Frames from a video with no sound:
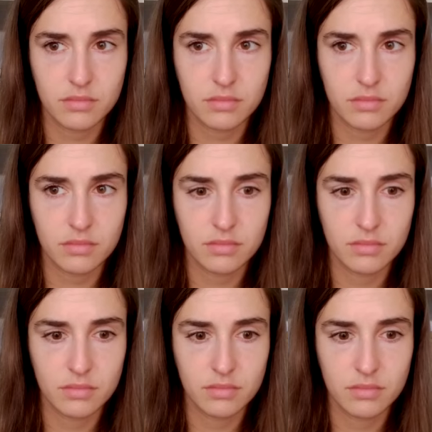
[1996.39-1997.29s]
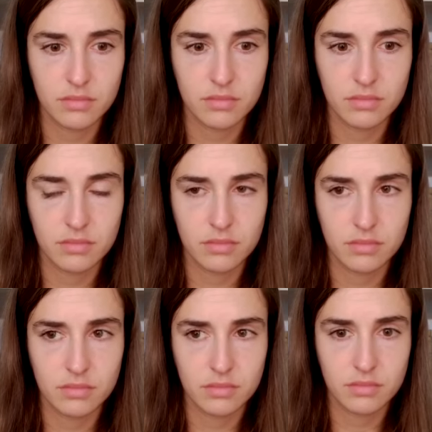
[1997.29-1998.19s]

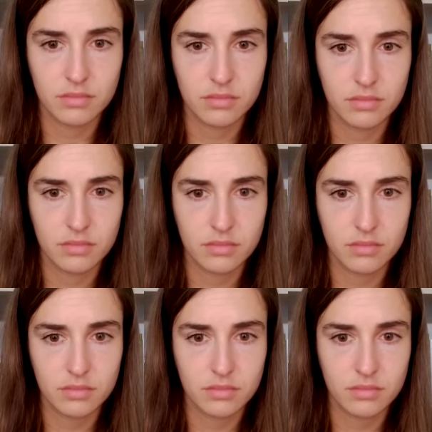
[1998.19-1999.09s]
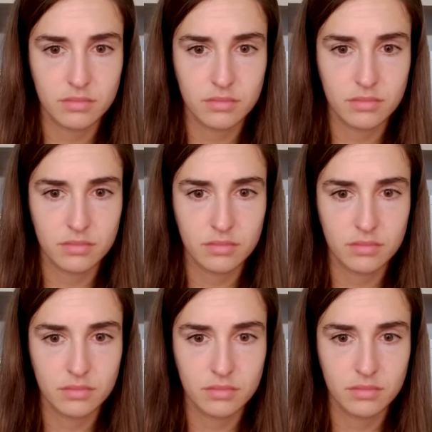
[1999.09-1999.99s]

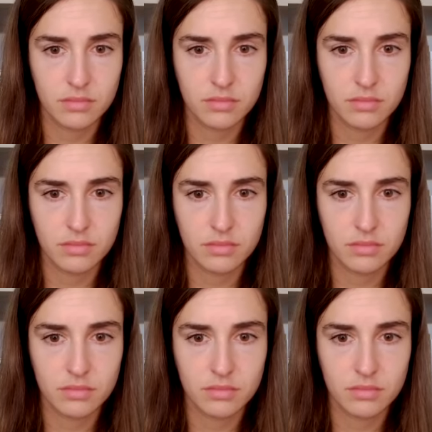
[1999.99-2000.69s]
[no speech]